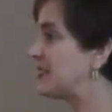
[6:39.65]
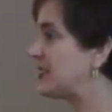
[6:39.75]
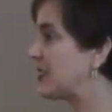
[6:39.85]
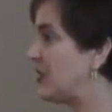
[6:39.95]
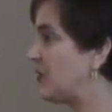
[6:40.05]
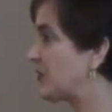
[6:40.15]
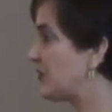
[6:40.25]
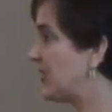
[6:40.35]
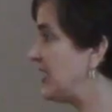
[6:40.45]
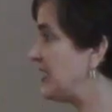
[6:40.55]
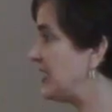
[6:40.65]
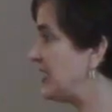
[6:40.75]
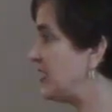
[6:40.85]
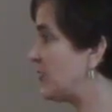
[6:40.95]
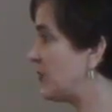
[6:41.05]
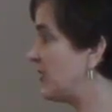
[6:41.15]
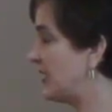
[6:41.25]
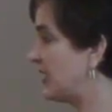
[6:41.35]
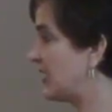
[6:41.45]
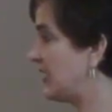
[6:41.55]
the cultural identity or the
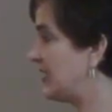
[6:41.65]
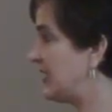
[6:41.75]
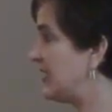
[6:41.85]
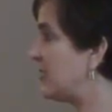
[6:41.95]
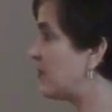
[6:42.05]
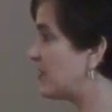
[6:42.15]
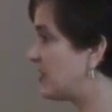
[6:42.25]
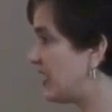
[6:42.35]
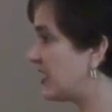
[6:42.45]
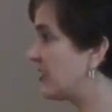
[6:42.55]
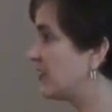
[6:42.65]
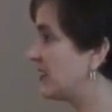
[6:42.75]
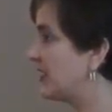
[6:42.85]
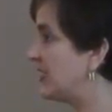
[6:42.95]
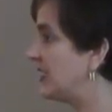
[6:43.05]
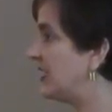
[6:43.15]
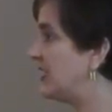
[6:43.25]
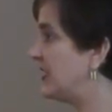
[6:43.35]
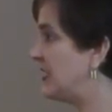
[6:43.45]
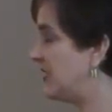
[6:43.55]
political identity, particularly
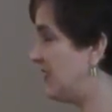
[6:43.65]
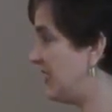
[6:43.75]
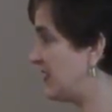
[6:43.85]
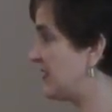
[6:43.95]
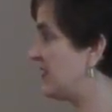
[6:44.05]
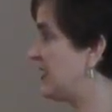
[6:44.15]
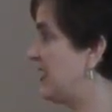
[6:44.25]
in the Near East.